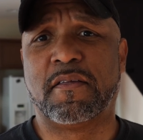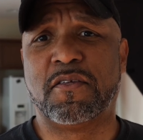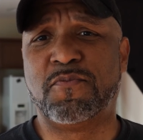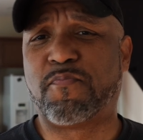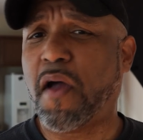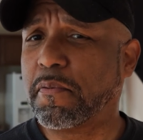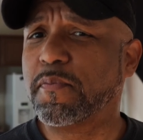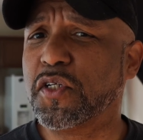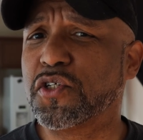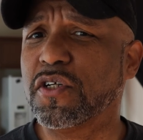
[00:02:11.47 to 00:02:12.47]
you
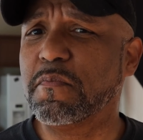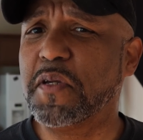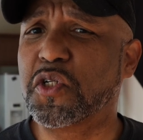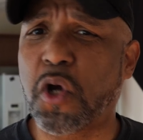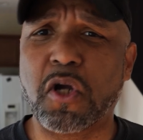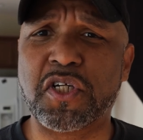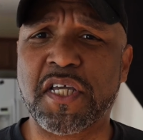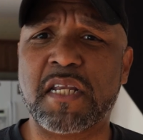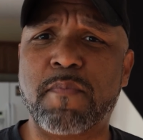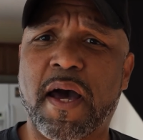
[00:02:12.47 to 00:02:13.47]
probably shouldn't be charging
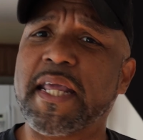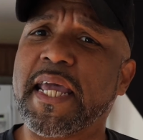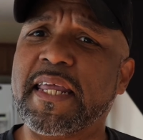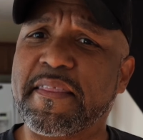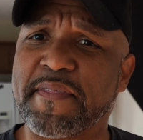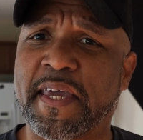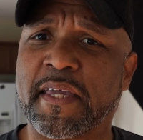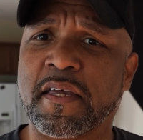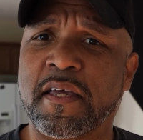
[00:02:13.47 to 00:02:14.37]
anybody anything.